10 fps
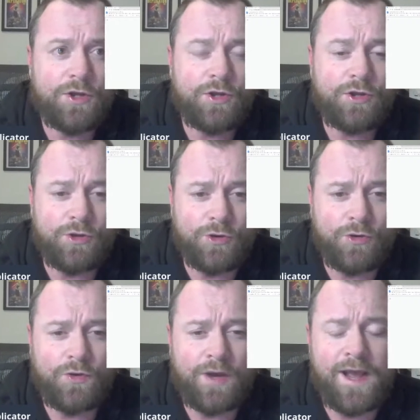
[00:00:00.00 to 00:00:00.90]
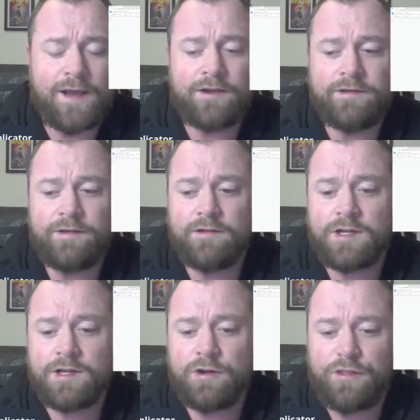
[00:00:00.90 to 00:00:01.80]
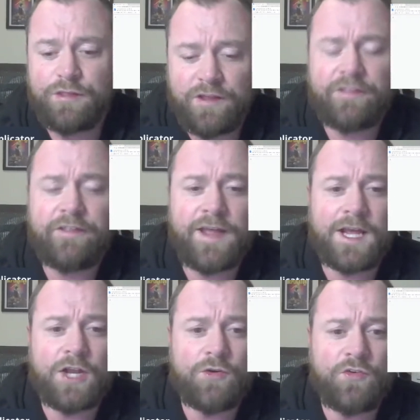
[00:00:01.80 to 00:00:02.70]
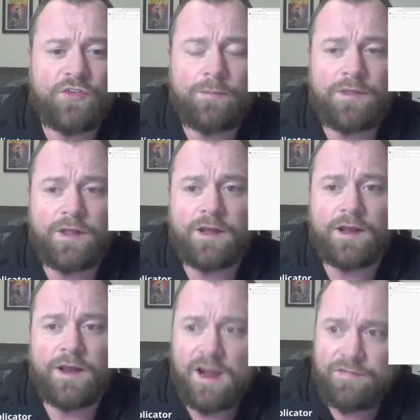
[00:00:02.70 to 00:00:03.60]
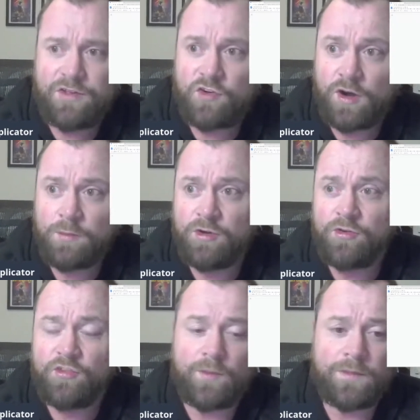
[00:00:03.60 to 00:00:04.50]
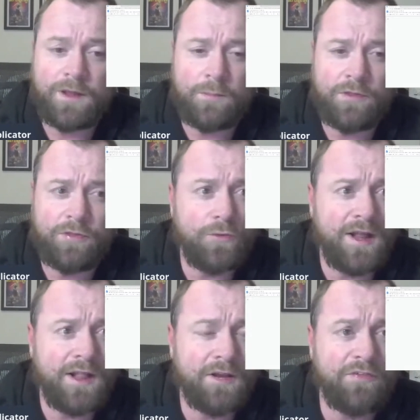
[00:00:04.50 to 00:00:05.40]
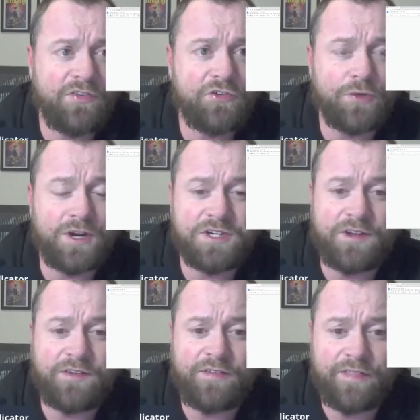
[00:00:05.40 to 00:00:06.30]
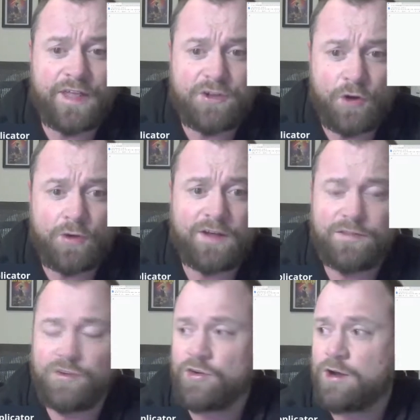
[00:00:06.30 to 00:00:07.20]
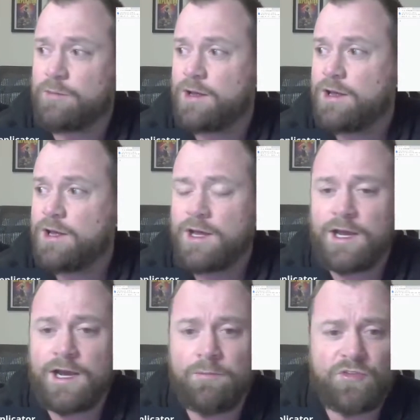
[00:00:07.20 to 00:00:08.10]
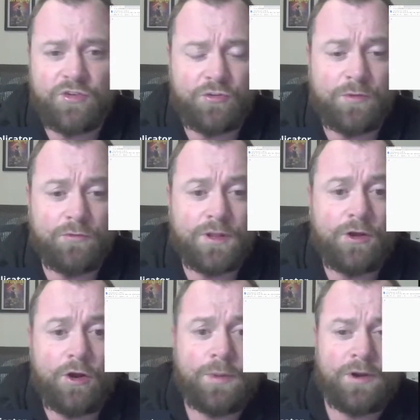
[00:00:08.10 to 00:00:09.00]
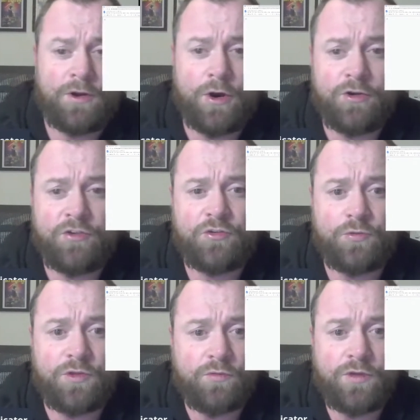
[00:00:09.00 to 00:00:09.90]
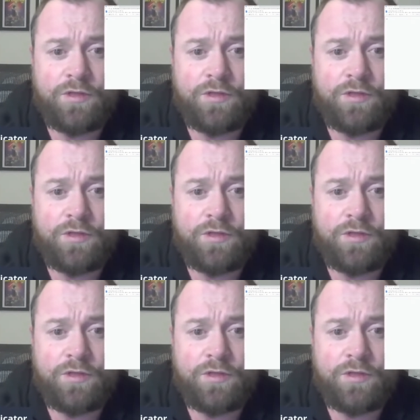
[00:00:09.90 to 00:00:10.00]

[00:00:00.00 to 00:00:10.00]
you and think that they can do something and have the time to do something, but the reality of the situation is they don't have the time. So just be really open and honest with